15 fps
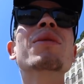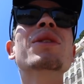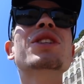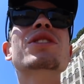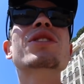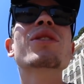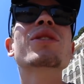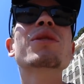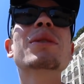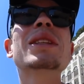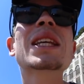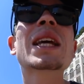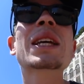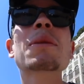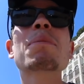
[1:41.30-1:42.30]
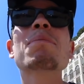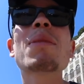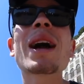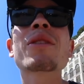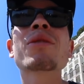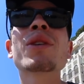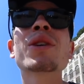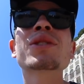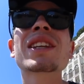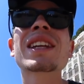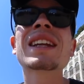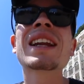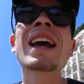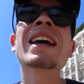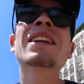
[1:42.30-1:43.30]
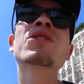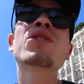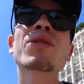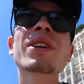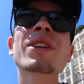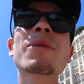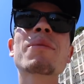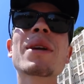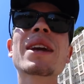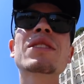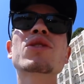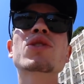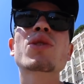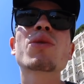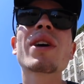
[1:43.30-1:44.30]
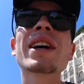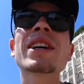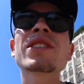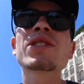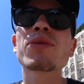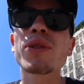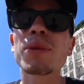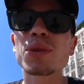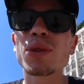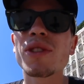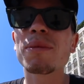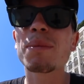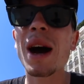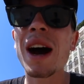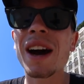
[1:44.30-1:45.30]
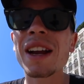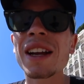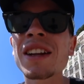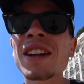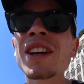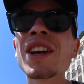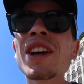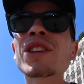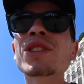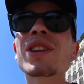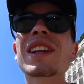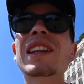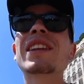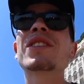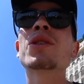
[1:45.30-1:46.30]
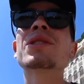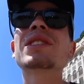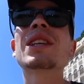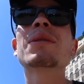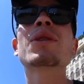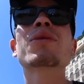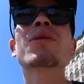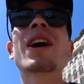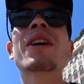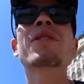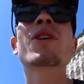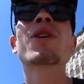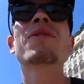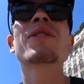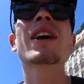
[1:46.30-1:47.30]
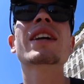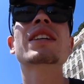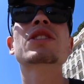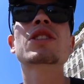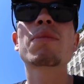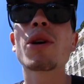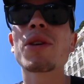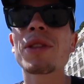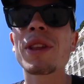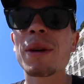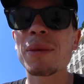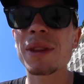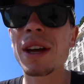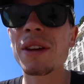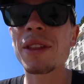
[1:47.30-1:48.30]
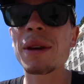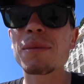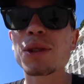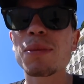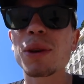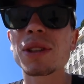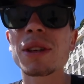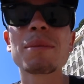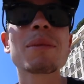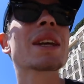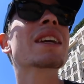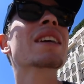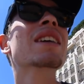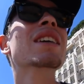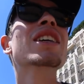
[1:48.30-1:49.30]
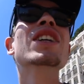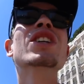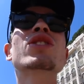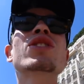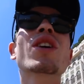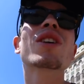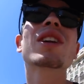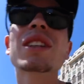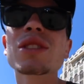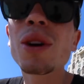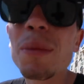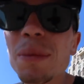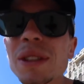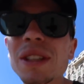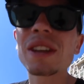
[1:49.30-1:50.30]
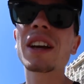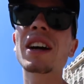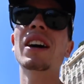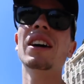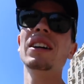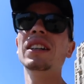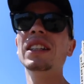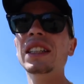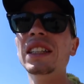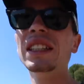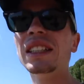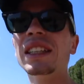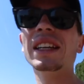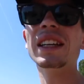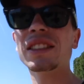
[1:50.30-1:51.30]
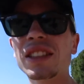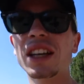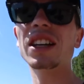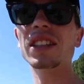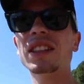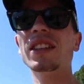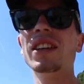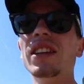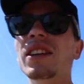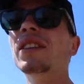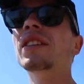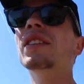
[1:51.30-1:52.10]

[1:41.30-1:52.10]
which is going to be taking back roads and then entering the main squares from sort of behind so that they don't see me arriving. Hopefully I can spot them without them spotting me. So let's hop into the car and get started.